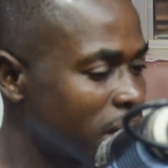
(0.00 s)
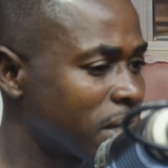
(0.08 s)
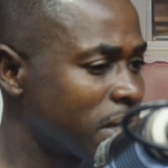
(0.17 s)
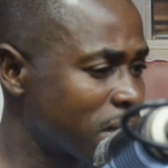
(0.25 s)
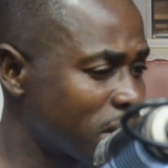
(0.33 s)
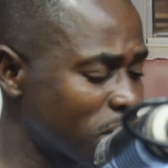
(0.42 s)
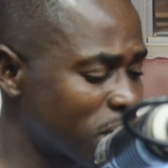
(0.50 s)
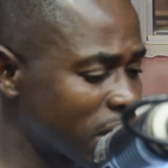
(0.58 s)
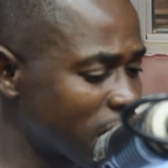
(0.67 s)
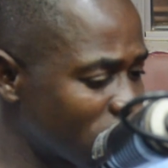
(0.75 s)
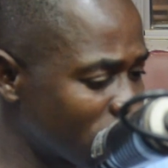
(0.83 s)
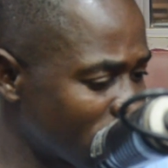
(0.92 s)
This is what
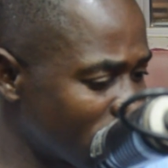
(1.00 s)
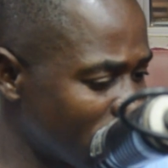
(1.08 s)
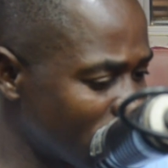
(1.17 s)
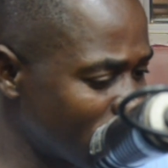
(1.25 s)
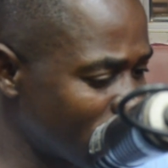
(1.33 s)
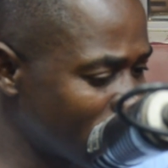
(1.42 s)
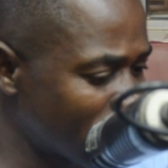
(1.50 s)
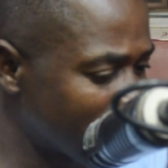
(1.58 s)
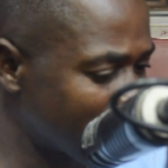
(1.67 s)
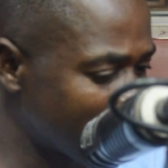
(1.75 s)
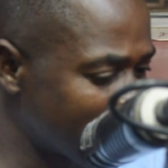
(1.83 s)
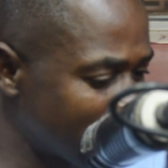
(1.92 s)
I told you,
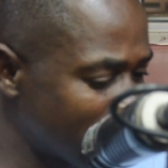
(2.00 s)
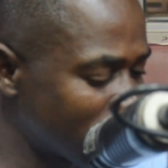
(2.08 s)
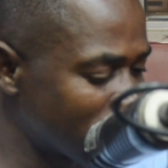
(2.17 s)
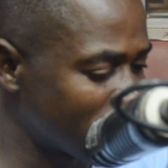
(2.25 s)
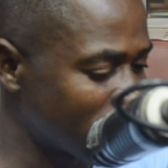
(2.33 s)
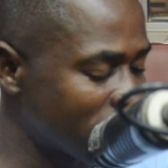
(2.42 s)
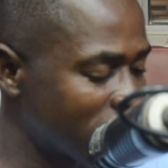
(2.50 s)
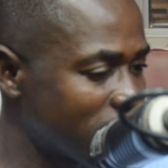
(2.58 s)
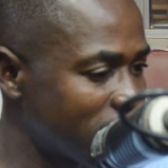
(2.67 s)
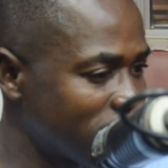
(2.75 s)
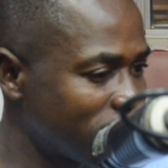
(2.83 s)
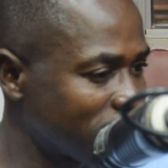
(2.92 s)
that
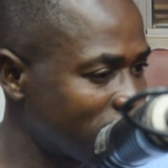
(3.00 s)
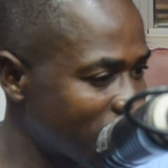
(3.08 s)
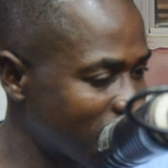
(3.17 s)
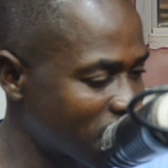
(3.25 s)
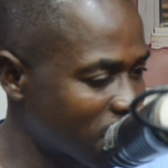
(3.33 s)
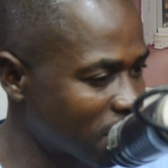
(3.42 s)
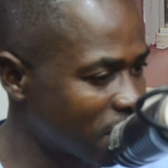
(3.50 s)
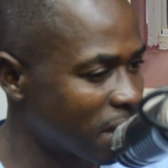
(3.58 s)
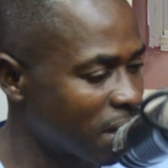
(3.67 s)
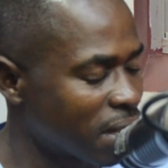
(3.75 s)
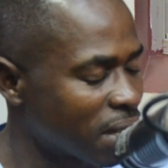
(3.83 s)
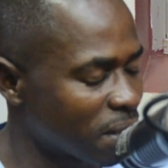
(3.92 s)
even us,
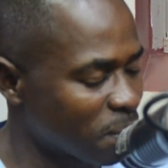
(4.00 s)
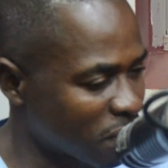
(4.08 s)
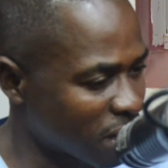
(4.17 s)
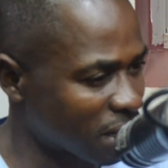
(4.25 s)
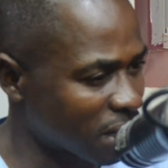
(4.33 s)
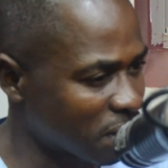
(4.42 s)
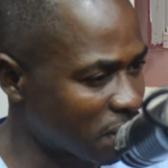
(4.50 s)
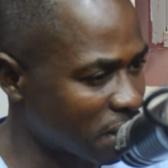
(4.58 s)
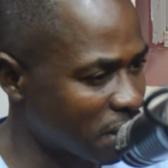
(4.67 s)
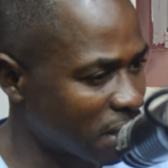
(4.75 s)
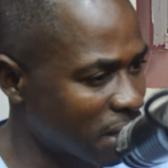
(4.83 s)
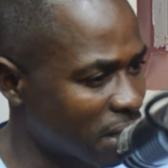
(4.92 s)
the born again
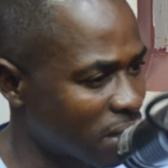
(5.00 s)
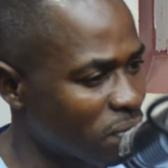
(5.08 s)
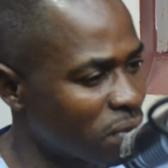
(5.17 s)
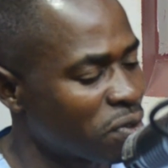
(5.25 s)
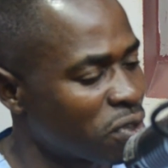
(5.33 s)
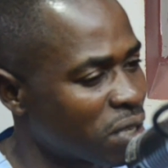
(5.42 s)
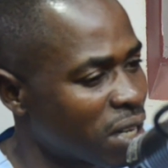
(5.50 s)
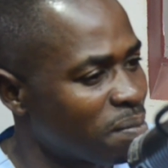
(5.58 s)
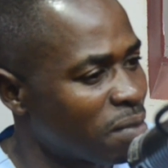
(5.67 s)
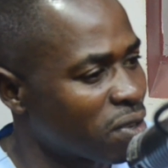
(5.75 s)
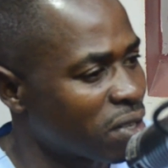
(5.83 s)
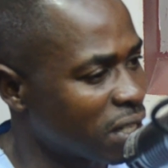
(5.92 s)
Christians, when we talk
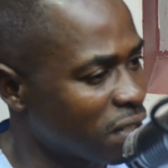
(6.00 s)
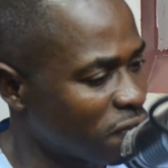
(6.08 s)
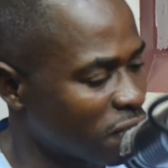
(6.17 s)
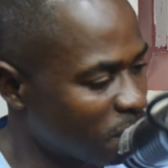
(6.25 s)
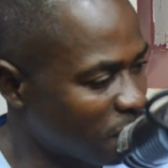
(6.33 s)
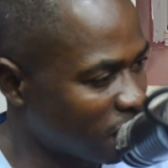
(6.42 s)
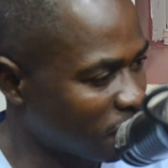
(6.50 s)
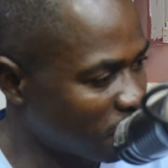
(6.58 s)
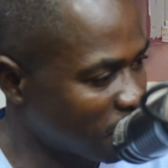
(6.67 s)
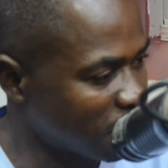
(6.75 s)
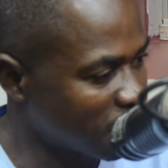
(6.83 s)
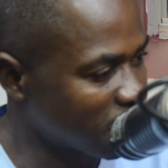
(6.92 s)
about living by
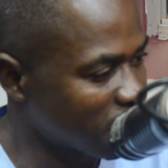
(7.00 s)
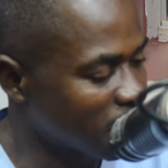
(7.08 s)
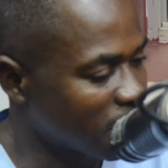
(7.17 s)
faith